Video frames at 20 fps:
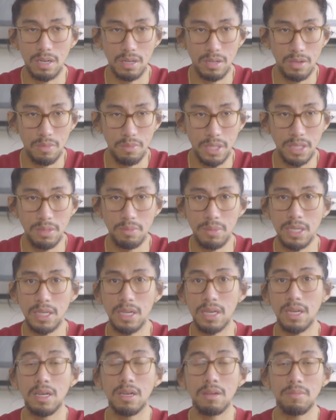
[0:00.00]

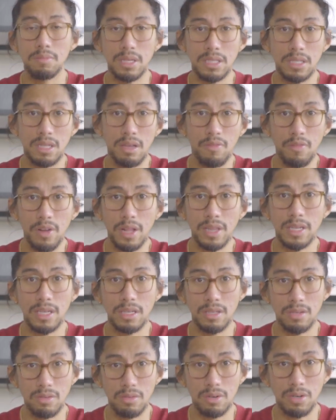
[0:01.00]
commitment, but they felt
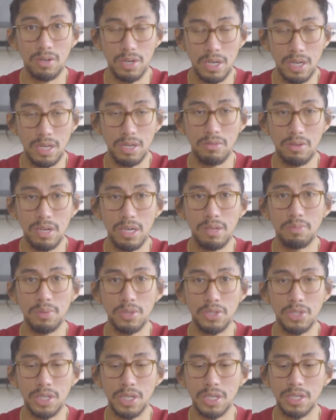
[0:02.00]
like you were really, really
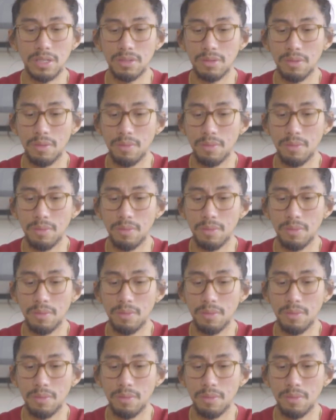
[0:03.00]
pushing it.